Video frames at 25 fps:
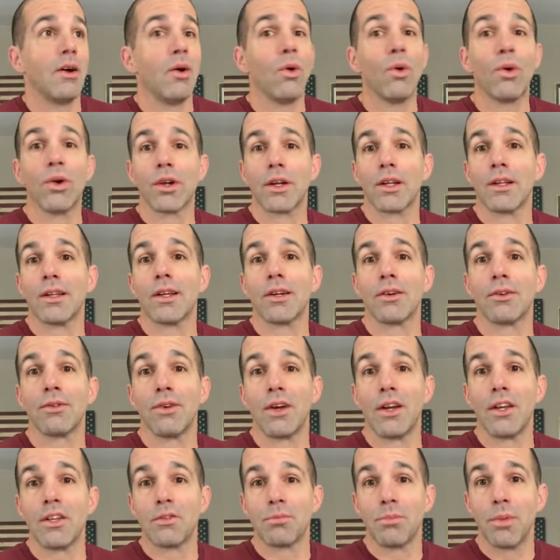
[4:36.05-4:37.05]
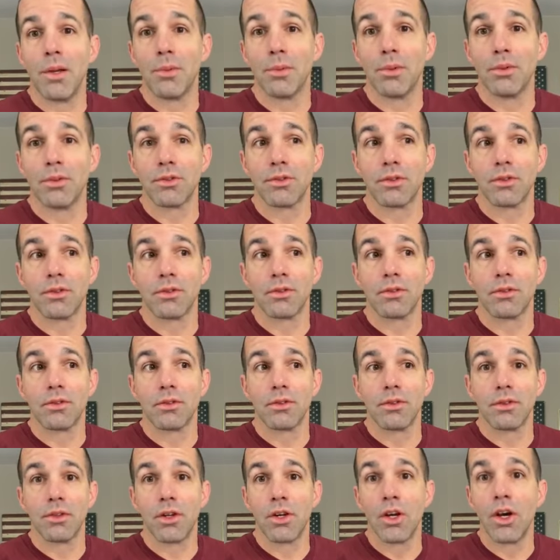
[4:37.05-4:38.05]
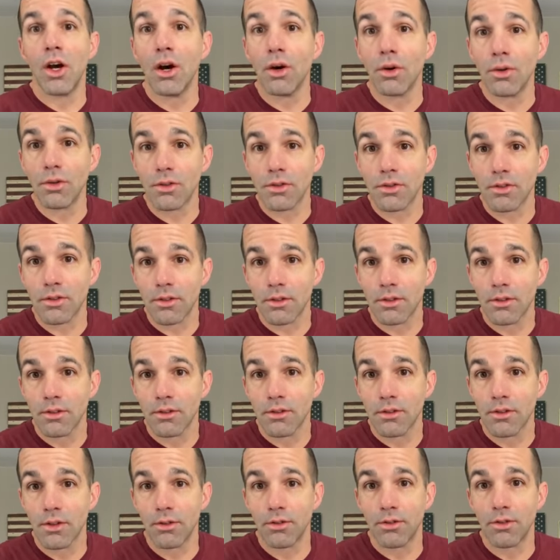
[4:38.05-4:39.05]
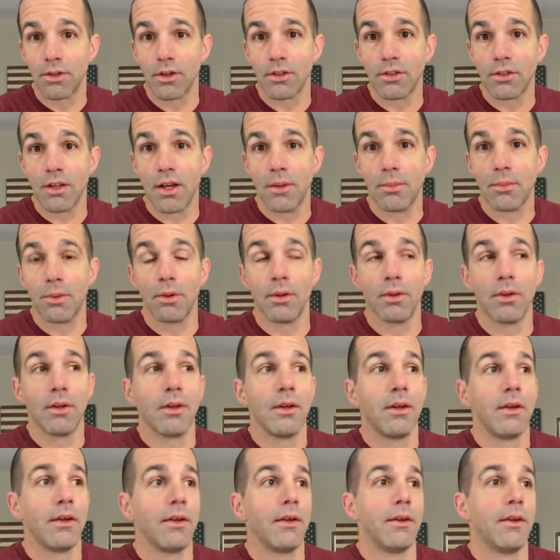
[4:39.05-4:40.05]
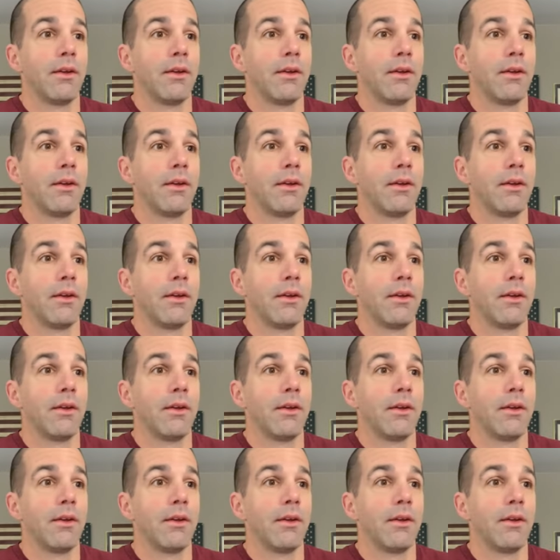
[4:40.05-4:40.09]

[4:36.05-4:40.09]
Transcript: Or you can like race people's ghosts. So for example,